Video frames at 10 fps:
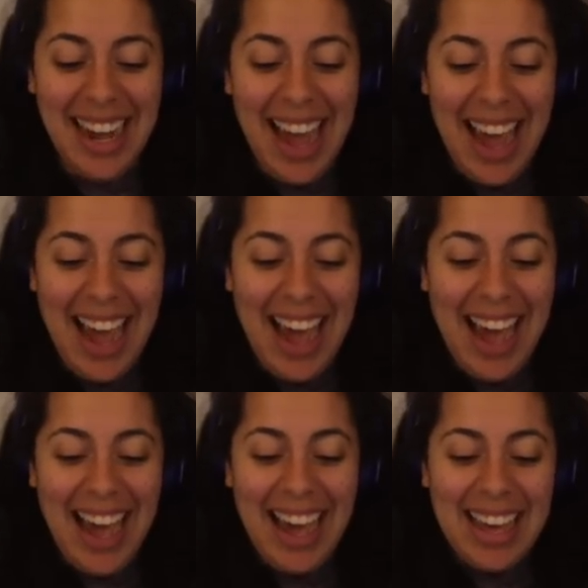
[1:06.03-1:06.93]

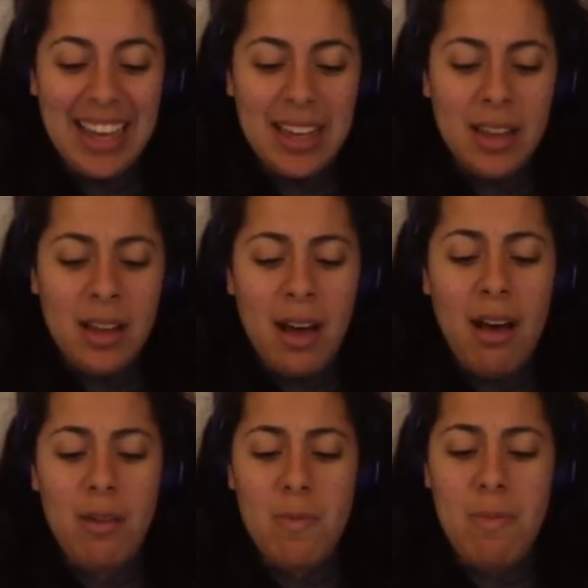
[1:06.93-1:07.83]

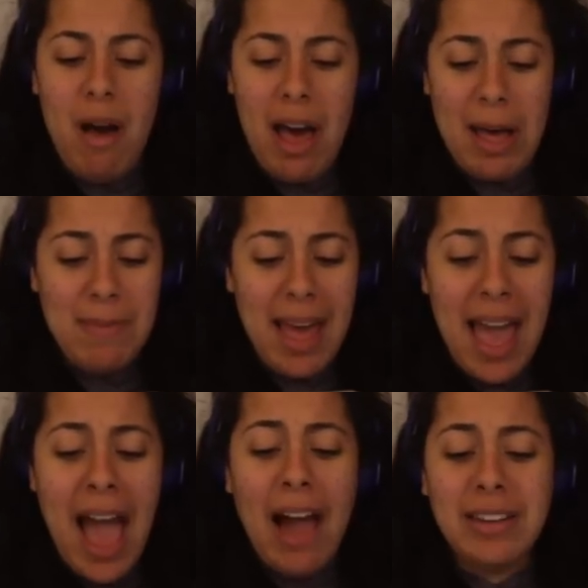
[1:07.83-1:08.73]
oh, mom,
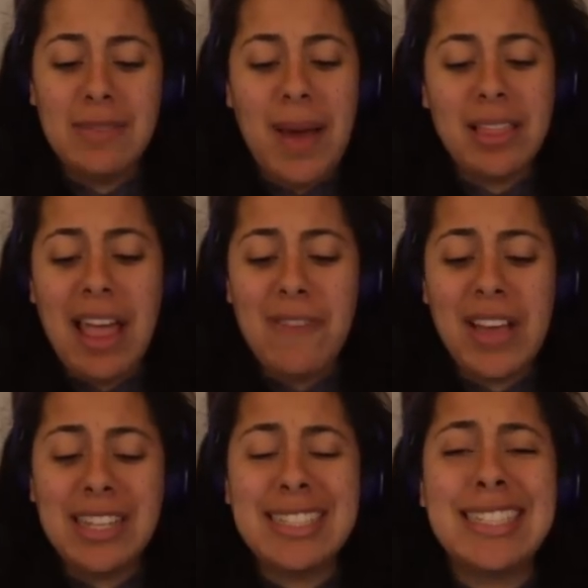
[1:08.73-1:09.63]
how did my life get